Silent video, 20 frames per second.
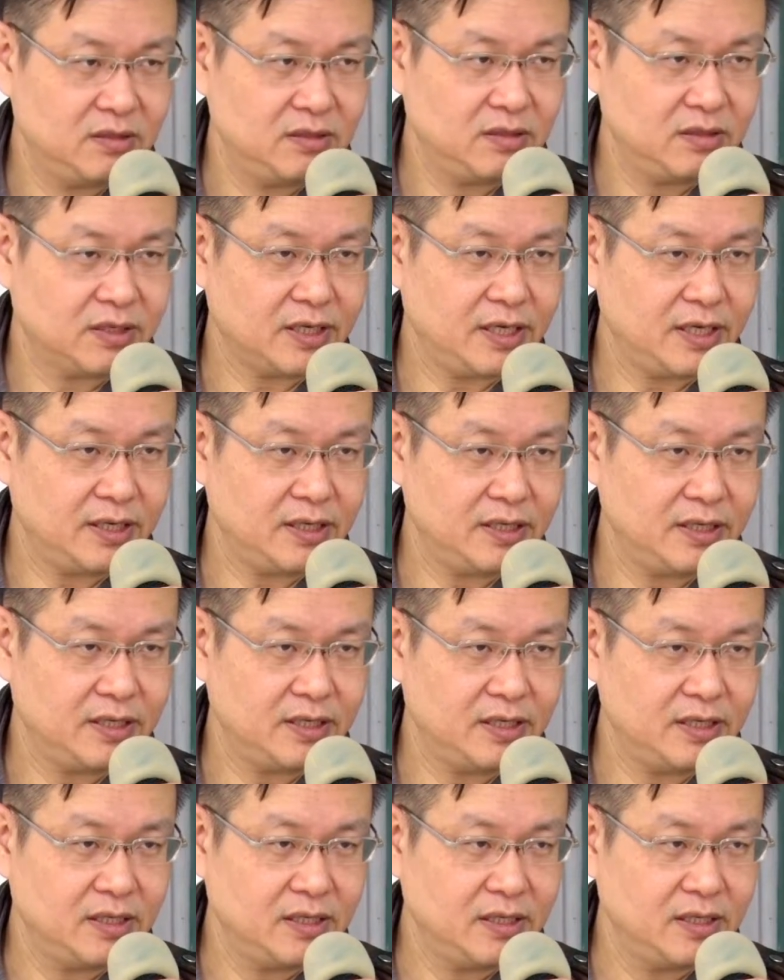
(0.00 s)
Okay,
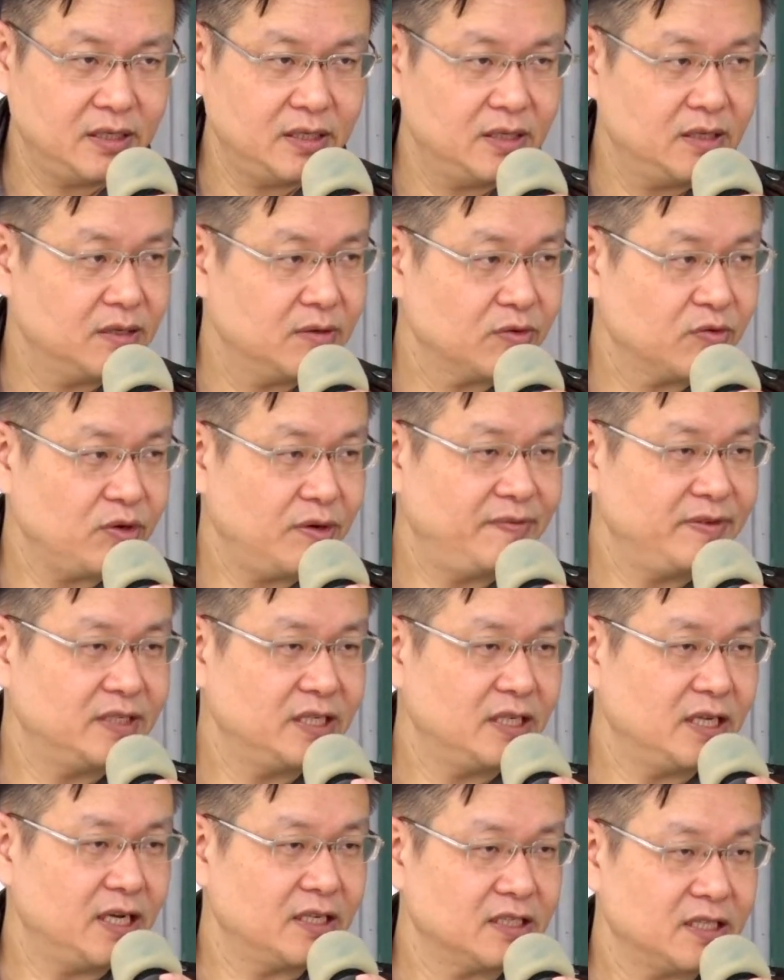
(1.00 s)

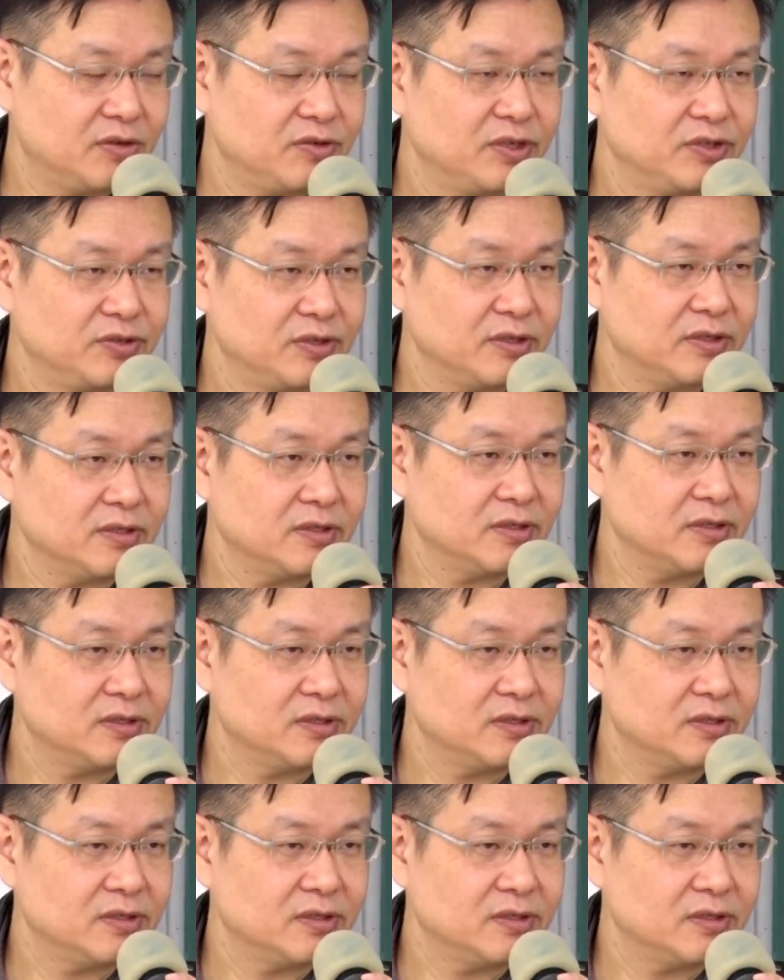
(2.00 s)
gravity acceleration.